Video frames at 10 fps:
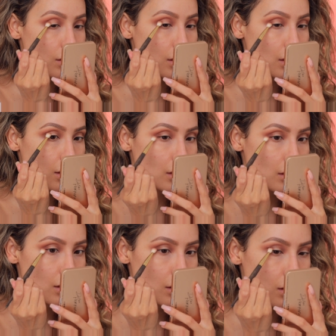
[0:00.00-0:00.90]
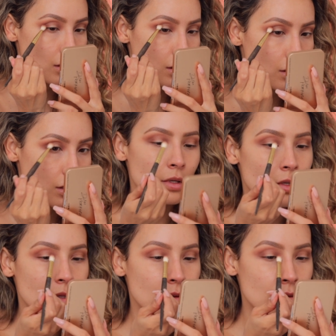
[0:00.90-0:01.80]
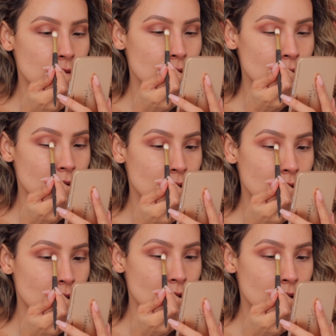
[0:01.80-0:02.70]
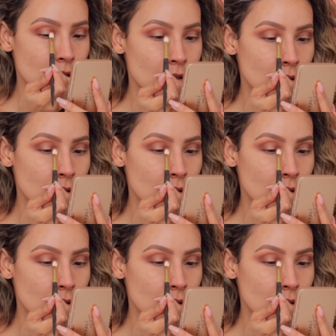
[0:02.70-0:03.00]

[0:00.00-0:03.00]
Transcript: here and also here.